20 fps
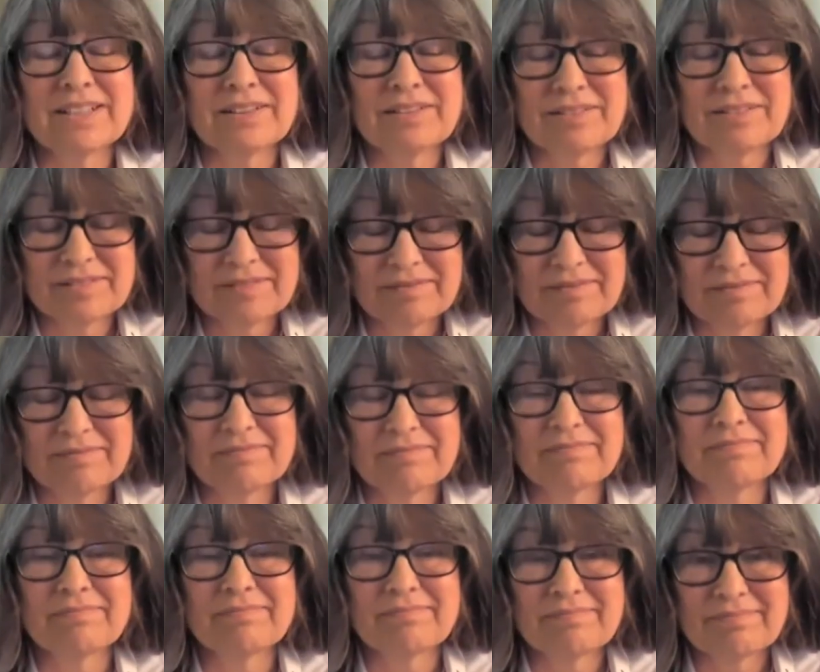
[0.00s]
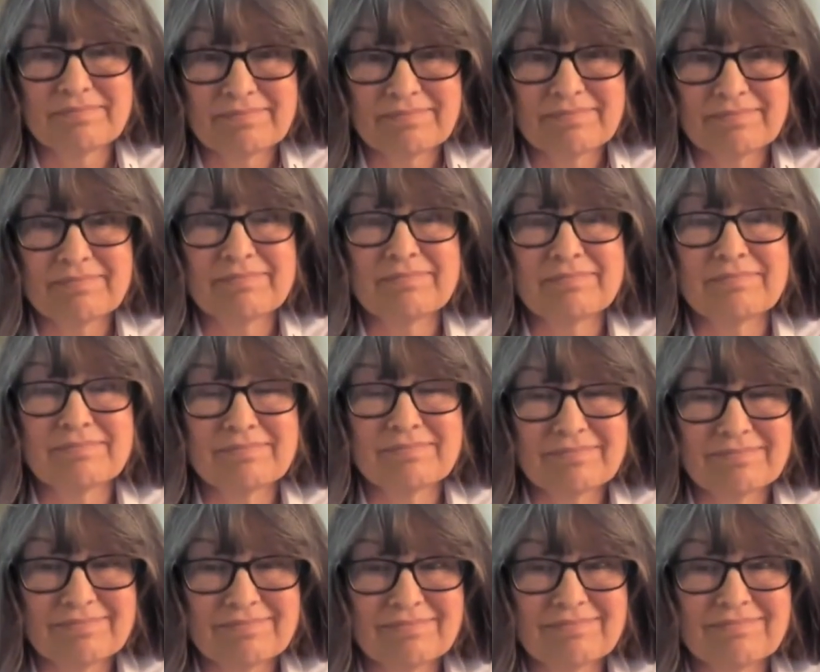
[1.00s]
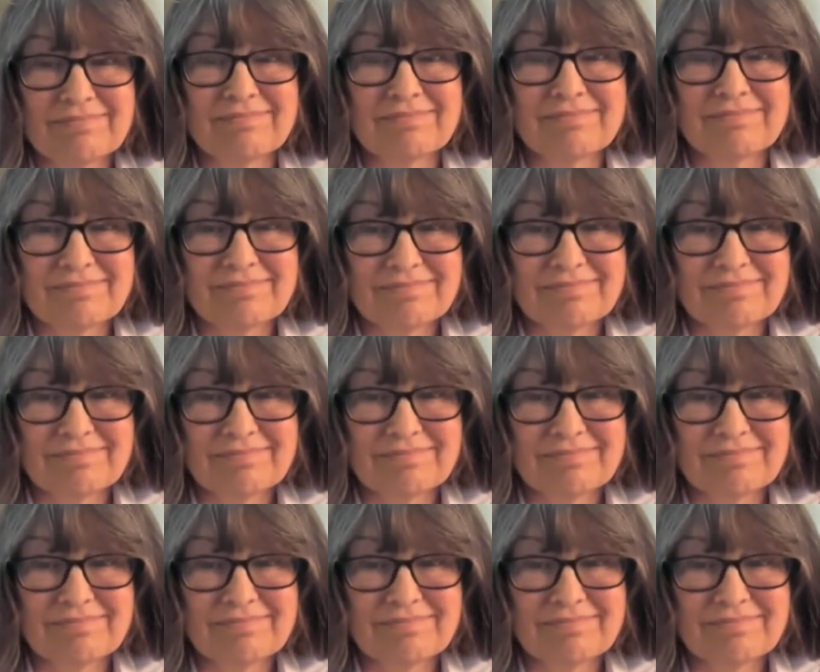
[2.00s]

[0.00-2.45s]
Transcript: frustrating how slow the progress is.